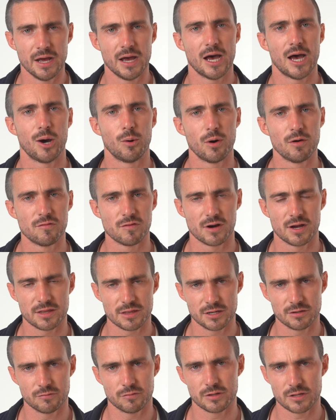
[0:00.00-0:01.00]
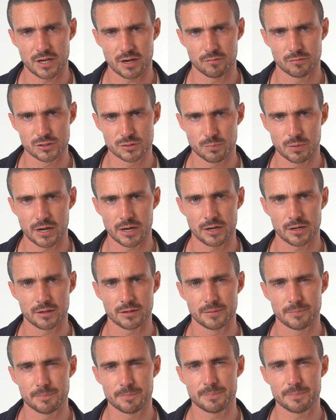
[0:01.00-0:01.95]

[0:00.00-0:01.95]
However, I think for the average buyer,